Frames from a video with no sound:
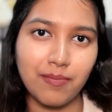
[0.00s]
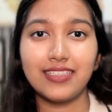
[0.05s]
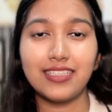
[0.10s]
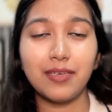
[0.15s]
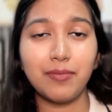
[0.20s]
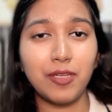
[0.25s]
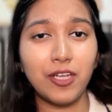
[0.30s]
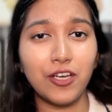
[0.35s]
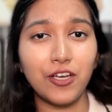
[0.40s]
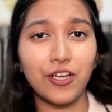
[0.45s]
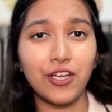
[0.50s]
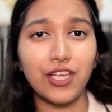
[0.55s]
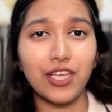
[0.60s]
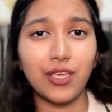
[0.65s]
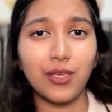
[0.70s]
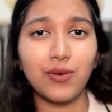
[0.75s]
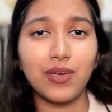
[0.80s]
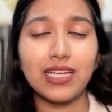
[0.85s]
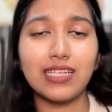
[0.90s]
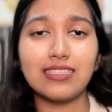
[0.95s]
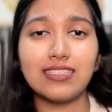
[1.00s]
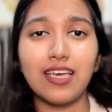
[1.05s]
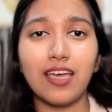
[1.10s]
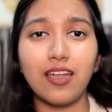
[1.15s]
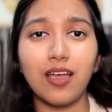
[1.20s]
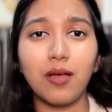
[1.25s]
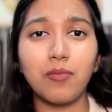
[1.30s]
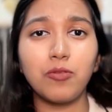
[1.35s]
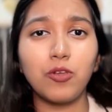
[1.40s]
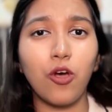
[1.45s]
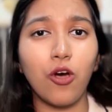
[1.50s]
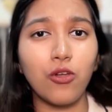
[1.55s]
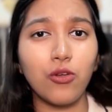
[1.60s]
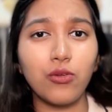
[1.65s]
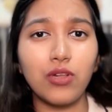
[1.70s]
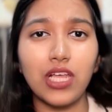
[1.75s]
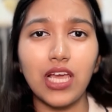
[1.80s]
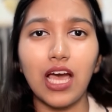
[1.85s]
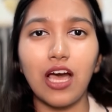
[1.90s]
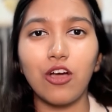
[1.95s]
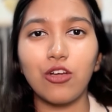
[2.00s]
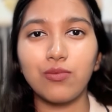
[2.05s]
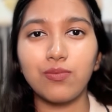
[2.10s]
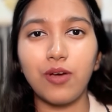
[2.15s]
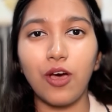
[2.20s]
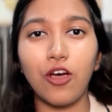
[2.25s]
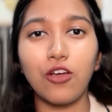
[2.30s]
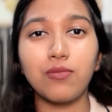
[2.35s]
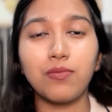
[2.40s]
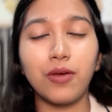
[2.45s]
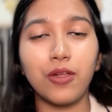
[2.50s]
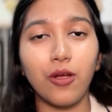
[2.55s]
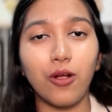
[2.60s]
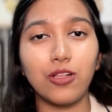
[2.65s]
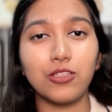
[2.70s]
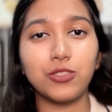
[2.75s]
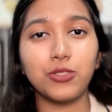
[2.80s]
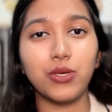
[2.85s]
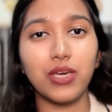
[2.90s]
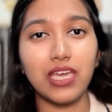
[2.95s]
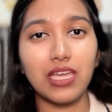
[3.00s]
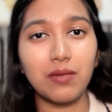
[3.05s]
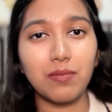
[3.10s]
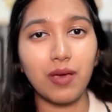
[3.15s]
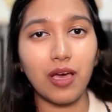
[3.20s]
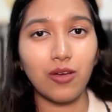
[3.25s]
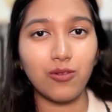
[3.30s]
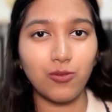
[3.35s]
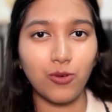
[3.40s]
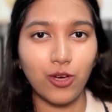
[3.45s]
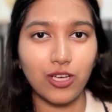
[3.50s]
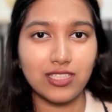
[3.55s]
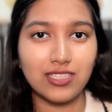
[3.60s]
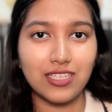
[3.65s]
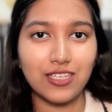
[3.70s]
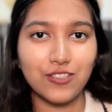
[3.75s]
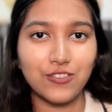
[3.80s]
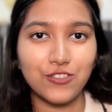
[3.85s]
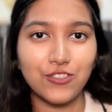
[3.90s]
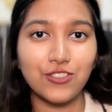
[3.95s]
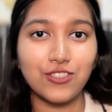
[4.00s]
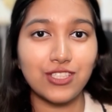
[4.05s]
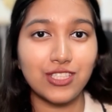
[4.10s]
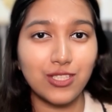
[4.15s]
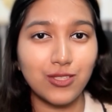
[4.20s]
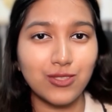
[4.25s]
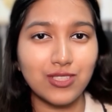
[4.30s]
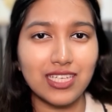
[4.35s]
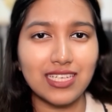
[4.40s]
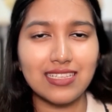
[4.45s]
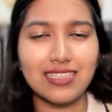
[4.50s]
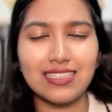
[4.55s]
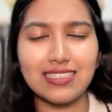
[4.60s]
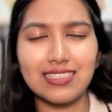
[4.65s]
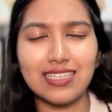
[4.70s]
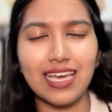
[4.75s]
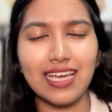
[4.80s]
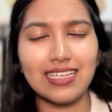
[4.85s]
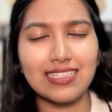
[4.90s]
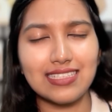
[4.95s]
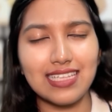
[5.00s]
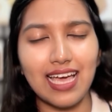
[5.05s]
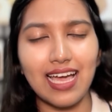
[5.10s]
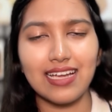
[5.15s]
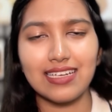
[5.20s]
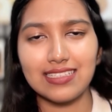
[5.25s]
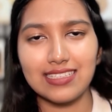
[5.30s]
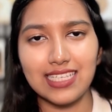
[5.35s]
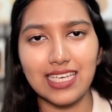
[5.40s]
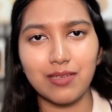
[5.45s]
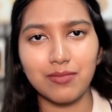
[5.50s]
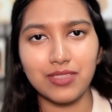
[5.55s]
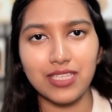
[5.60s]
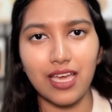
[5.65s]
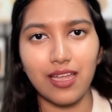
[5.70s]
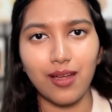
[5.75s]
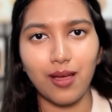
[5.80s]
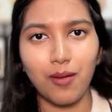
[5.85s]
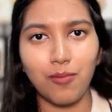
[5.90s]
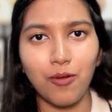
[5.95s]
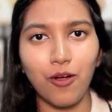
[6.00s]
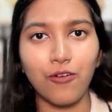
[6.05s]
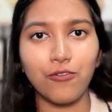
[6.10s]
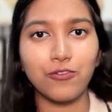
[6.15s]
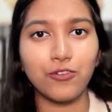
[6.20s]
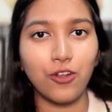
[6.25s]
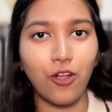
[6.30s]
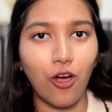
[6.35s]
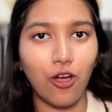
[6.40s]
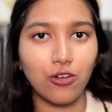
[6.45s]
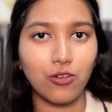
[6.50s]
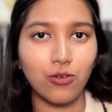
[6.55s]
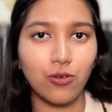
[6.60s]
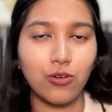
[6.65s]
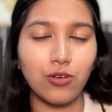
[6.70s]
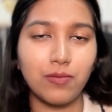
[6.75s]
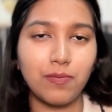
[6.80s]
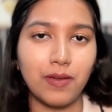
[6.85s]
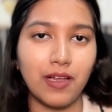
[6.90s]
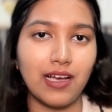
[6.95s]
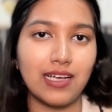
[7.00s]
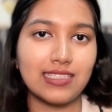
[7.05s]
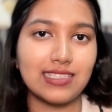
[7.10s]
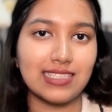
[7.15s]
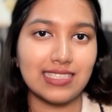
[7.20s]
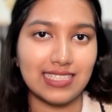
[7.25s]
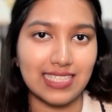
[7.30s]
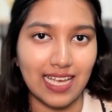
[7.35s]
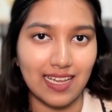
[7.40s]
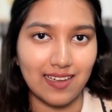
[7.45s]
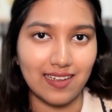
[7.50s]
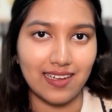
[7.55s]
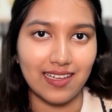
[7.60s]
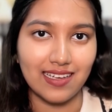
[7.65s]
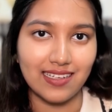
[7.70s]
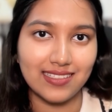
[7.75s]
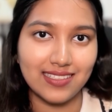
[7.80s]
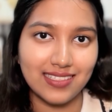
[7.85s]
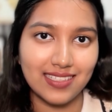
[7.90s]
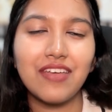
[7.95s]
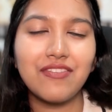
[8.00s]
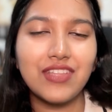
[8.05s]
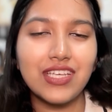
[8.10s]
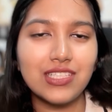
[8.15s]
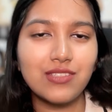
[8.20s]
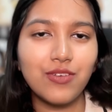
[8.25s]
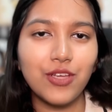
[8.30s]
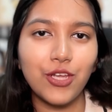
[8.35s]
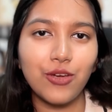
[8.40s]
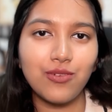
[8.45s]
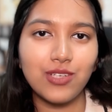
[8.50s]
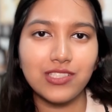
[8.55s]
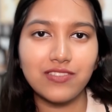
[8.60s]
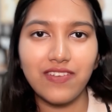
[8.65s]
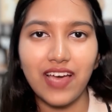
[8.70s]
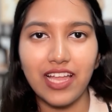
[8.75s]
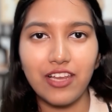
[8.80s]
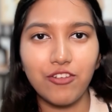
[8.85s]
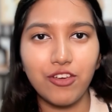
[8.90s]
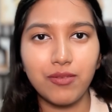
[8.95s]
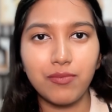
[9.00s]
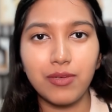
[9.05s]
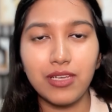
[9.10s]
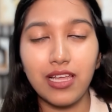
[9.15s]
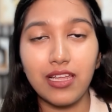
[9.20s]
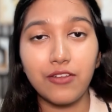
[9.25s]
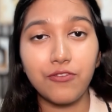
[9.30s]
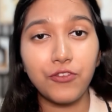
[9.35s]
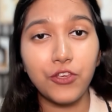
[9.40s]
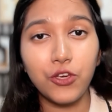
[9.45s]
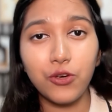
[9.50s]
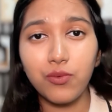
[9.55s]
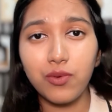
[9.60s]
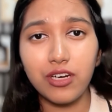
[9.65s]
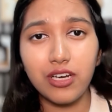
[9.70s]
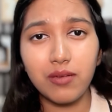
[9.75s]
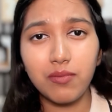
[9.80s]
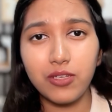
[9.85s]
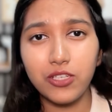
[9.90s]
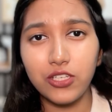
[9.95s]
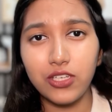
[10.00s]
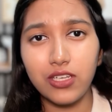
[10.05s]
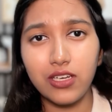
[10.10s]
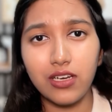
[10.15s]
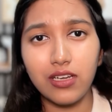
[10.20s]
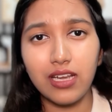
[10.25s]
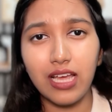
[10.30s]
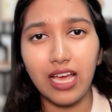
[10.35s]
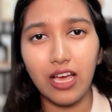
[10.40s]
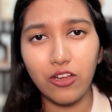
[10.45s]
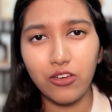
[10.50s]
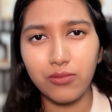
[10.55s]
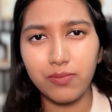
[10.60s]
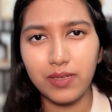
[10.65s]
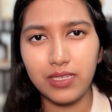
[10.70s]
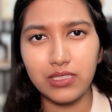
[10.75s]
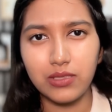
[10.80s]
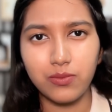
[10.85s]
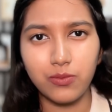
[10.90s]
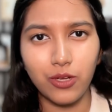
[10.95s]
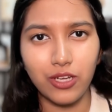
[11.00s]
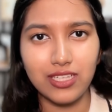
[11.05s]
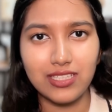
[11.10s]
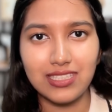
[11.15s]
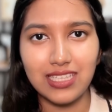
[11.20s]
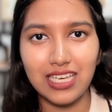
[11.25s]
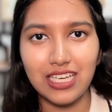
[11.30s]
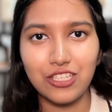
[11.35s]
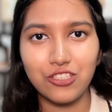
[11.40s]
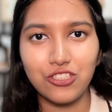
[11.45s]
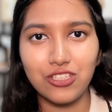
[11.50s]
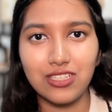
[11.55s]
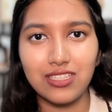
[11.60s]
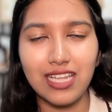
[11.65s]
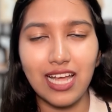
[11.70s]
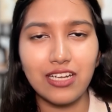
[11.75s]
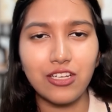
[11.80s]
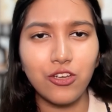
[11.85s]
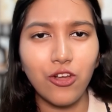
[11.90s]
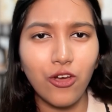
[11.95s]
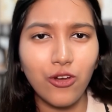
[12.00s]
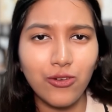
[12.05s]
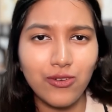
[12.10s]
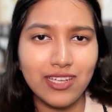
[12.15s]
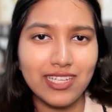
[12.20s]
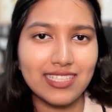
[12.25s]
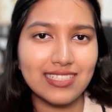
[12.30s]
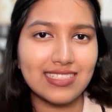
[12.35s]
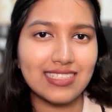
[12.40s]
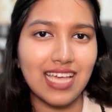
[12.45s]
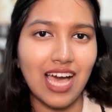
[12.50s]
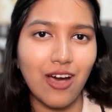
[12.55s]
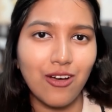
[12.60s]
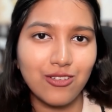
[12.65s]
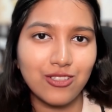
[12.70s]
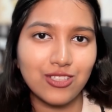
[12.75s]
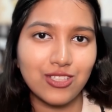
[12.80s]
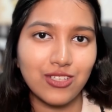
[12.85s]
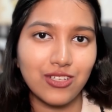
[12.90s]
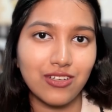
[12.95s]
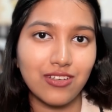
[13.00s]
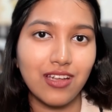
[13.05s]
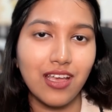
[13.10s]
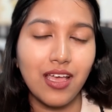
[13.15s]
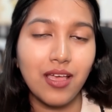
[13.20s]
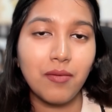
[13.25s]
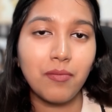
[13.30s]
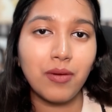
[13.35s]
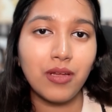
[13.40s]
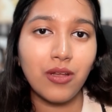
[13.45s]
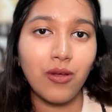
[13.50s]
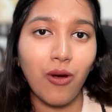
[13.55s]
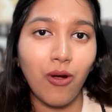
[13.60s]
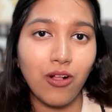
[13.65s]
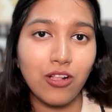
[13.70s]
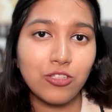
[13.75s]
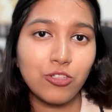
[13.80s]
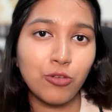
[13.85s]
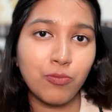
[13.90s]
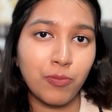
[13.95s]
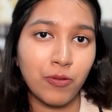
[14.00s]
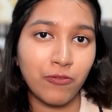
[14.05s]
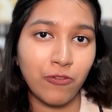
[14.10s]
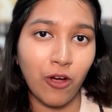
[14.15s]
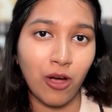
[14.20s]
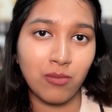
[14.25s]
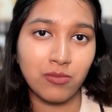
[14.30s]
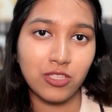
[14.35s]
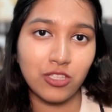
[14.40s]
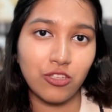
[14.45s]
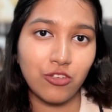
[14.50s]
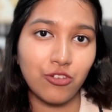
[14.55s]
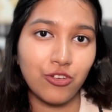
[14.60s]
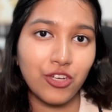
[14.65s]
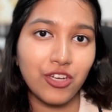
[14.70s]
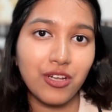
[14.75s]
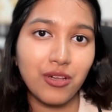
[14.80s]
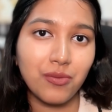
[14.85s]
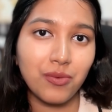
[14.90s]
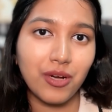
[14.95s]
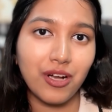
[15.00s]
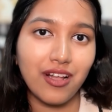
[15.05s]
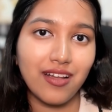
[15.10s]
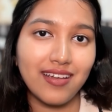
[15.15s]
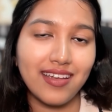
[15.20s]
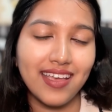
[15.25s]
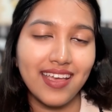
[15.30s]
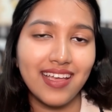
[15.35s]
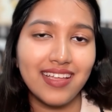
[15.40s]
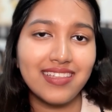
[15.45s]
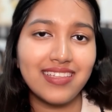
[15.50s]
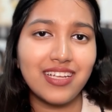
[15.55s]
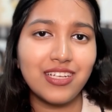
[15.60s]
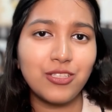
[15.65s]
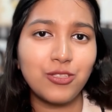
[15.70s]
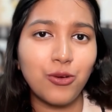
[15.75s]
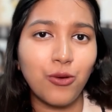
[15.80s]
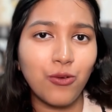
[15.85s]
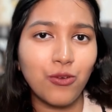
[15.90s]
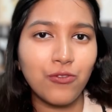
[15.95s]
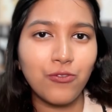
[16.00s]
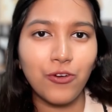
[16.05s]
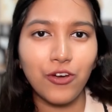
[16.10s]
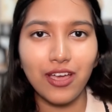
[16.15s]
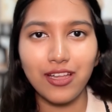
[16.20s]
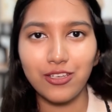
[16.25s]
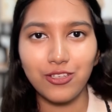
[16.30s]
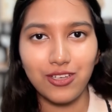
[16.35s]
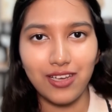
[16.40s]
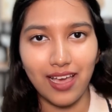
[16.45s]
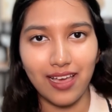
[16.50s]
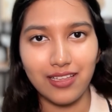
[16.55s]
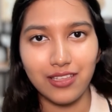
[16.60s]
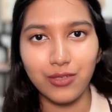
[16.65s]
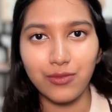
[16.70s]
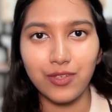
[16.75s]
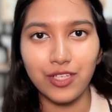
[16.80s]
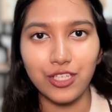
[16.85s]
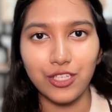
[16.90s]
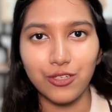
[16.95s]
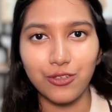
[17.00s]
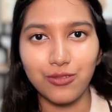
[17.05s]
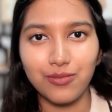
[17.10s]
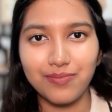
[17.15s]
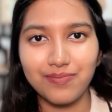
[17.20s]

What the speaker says: Similarly, you can set up not only outbound but also inbound voice agents using this exact same setup of Claude Code plus Telnyx. If this video was valuable and if you were able to learn how to build a voice agent that not only sounds good but also performs in the real world, then don't forget to like the video.